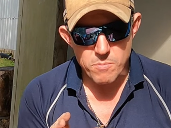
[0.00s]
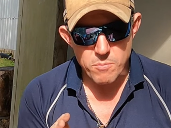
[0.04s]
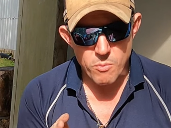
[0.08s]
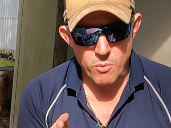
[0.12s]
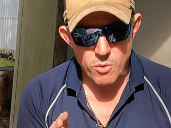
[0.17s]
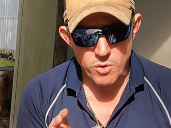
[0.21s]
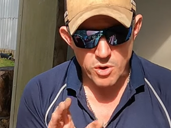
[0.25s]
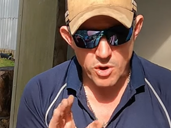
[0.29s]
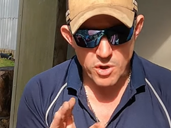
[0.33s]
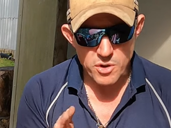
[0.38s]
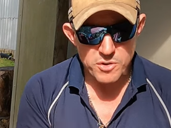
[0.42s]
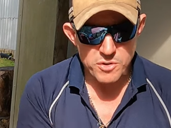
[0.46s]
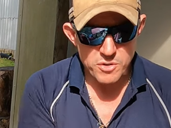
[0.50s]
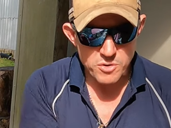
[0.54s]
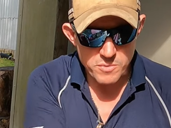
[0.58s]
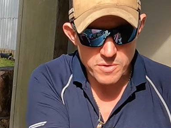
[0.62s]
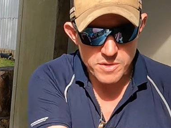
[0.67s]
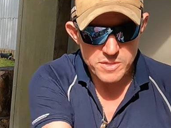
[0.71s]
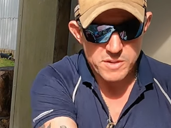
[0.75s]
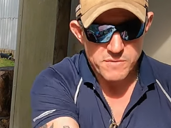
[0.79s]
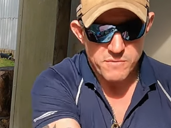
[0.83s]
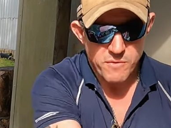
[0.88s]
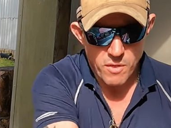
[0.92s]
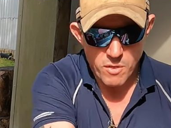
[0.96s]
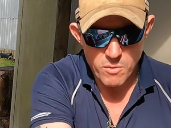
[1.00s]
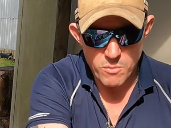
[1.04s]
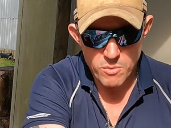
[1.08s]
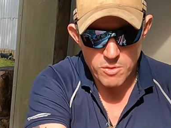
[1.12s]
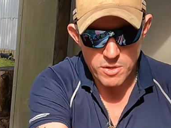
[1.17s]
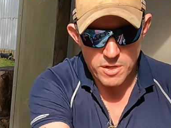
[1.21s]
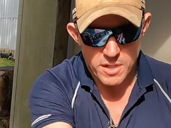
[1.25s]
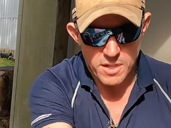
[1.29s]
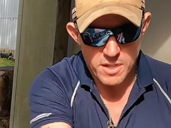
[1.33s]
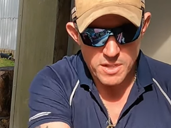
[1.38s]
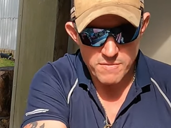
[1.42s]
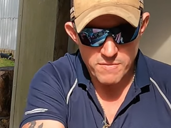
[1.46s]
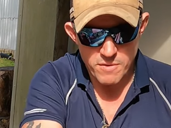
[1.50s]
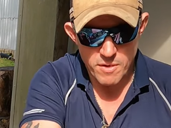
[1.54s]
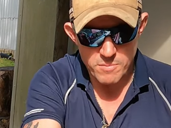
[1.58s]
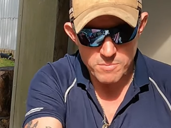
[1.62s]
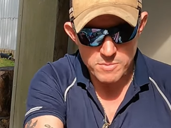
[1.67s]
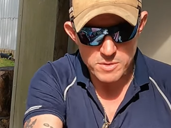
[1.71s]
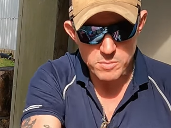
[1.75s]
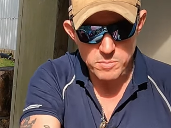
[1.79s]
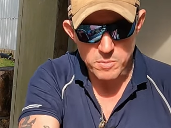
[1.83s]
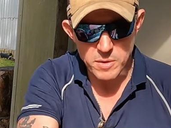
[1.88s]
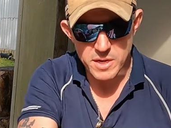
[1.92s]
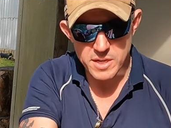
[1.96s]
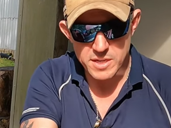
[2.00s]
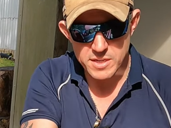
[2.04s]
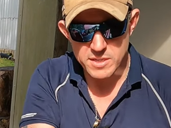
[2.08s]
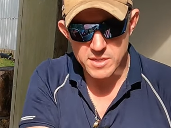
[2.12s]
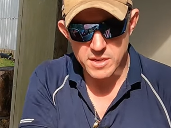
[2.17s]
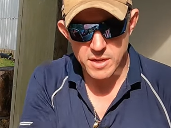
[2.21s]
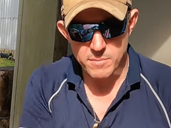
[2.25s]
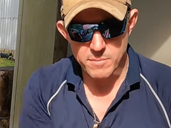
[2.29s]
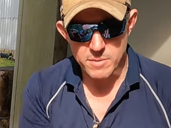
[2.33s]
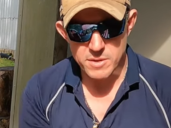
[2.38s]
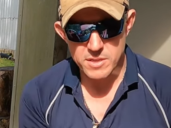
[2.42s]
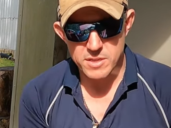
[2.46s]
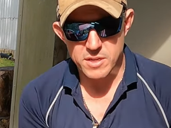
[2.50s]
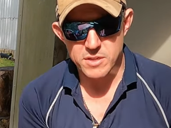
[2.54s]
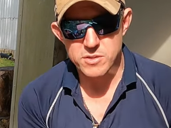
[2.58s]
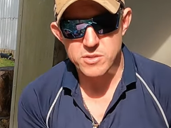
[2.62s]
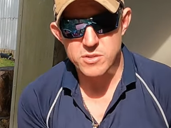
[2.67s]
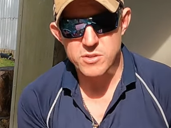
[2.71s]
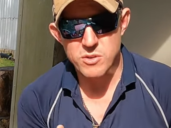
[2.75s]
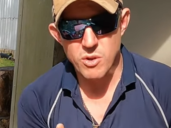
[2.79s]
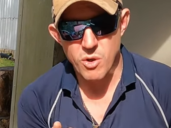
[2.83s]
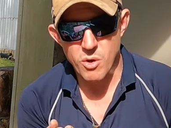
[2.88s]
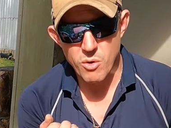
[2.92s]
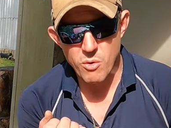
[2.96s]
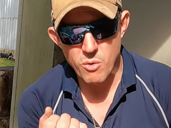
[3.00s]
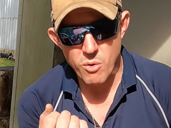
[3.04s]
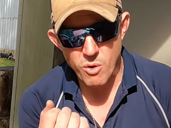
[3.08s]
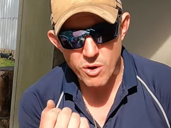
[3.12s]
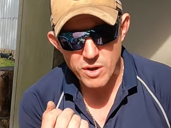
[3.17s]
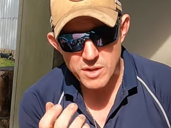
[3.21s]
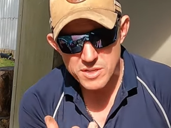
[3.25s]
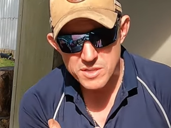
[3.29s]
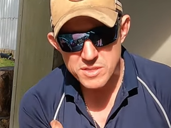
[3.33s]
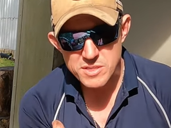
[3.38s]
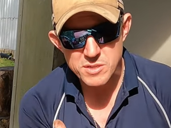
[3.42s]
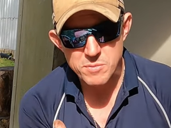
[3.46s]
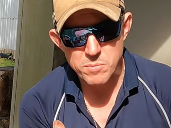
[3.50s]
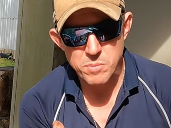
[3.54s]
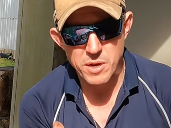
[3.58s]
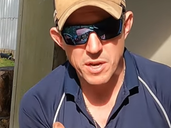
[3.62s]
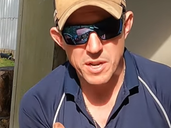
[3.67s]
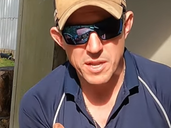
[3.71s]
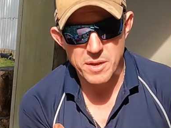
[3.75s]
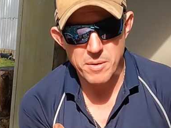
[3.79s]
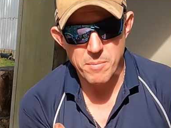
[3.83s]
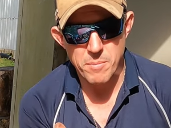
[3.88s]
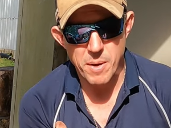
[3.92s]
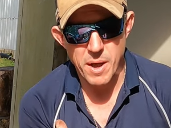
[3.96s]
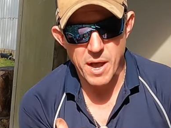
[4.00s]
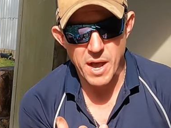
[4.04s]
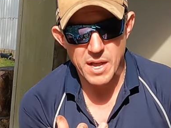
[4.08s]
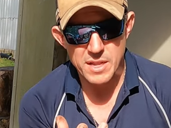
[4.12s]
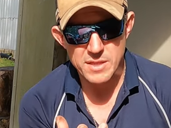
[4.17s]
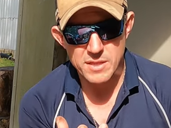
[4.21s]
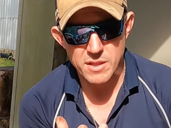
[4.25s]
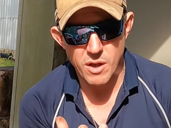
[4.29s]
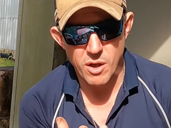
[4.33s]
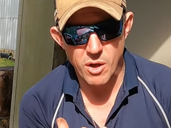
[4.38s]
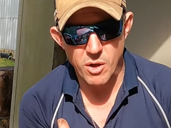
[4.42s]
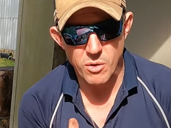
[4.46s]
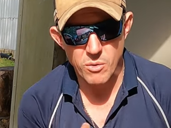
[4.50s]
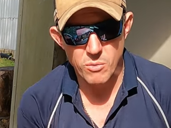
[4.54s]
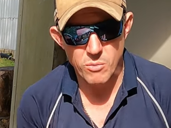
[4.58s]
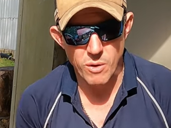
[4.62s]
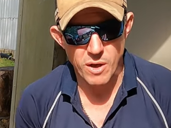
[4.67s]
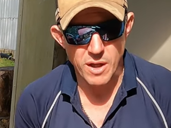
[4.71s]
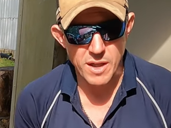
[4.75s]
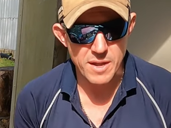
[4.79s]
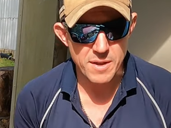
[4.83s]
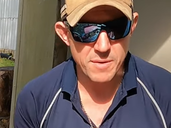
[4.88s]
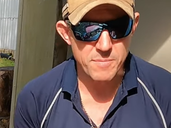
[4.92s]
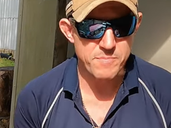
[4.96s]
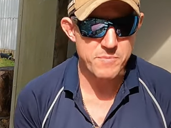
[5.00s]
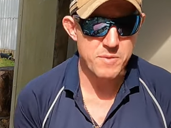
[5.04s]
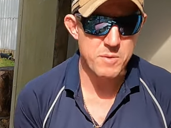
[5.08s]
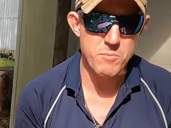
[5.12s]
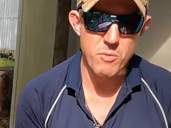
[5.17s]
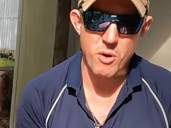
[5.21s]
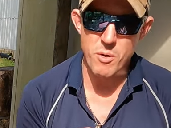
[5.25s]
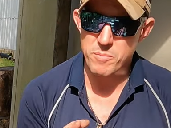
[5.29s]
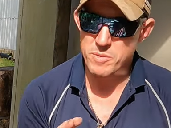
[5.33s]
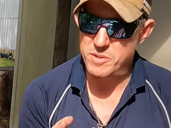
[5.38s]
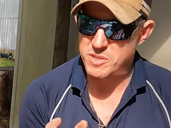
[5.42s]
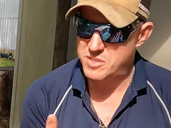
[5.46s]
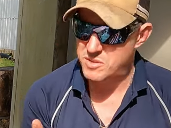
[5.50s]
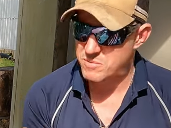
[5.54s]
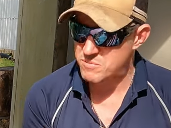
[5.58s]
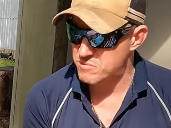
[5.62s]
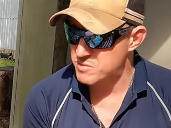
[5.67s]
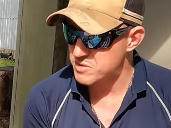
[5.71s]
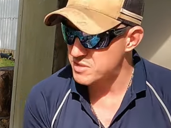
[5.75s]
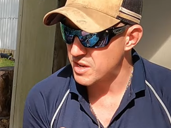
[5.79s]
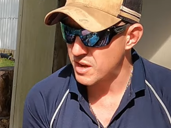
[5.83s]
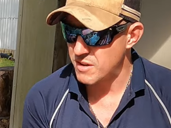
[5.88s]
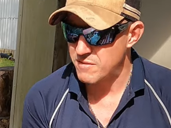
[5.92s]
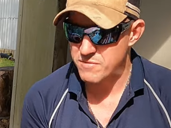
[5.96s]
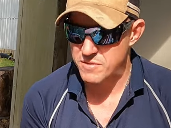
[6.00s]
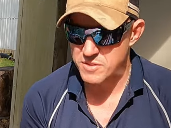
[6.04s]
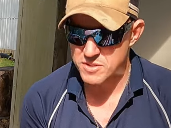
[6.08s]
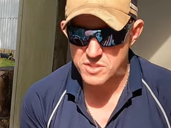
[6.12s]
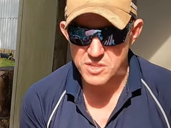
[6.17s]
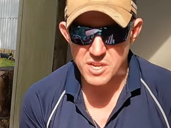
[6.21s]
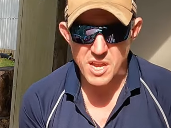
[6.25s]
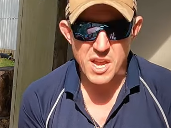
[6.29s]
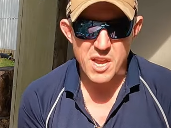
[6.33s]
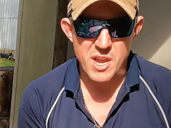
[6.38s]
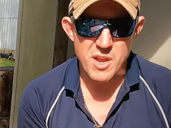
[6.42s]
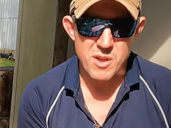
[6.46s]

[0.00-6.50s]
What I do is if I'm splitting something that's not quite splitting apart the whole way, might be some stuff that's